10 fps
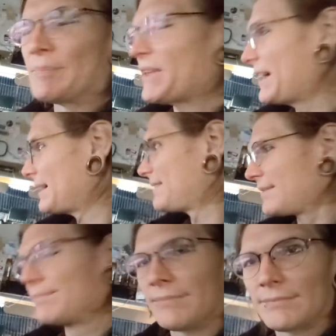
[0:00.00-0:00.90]
And
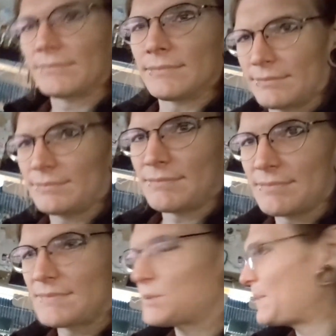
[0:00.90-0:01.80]

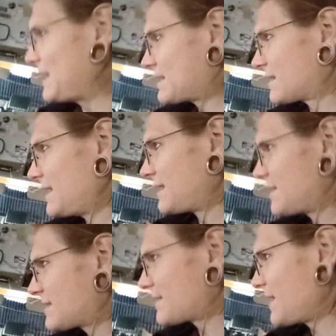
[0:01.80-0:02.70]
space, like
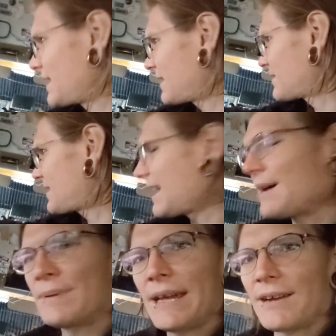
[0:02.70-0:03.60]
this like
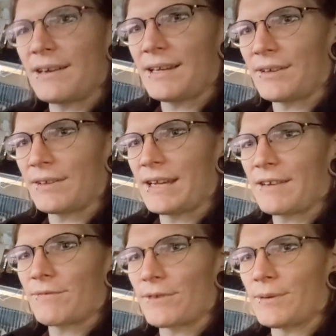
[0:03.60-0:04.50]
top area, like
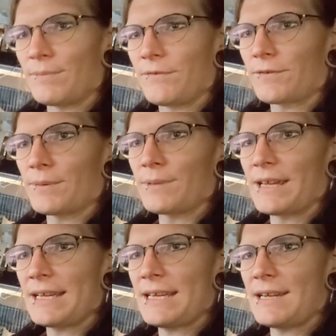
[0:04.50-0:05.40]
from
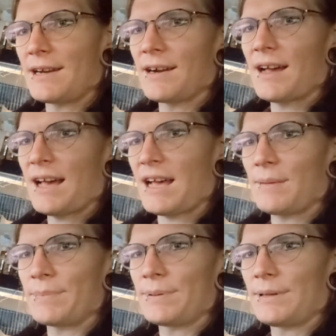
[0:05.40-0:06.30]
like here
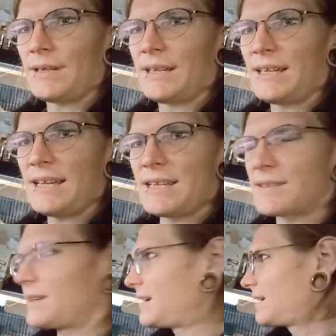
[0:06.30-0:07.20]
up, is
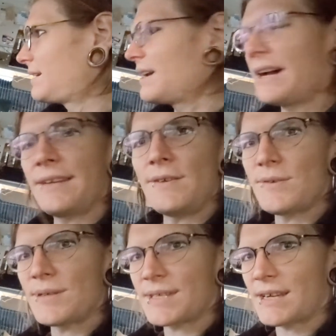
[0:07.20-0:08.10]
like not
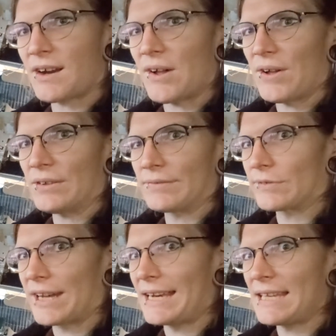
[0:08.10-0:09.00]
used at all
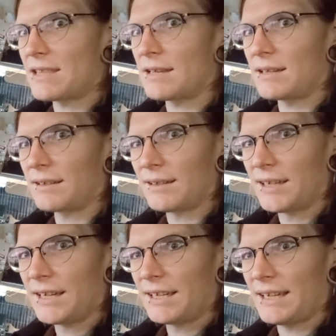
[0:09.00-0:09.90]
for anything,
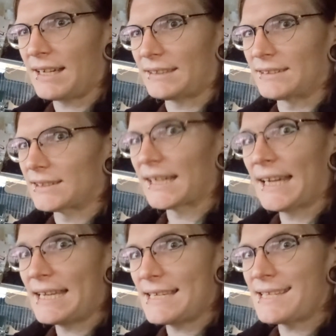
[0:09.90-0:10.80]
and
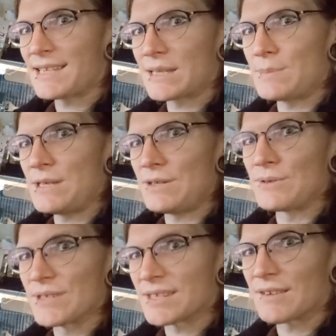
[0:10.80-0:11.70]
it needs to be
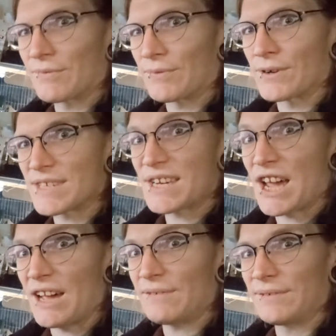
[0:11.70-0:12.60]
used for
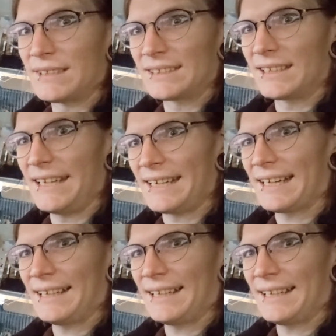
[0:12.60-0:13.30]
stuff. Like